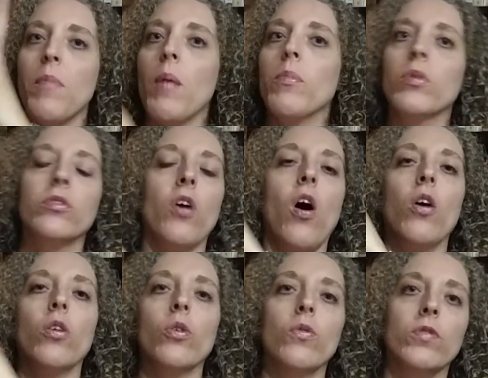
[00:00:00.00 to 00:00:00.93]
mumbled
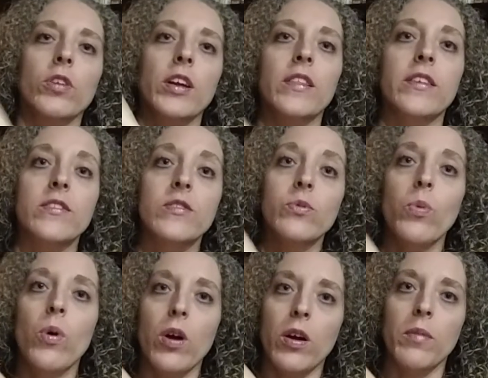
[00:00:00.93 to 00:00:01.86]
all over in the
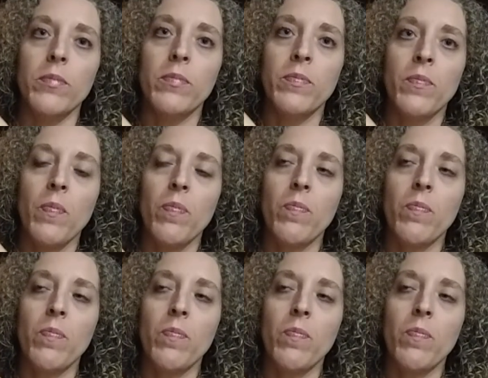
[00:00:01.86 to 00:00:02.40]
swarm,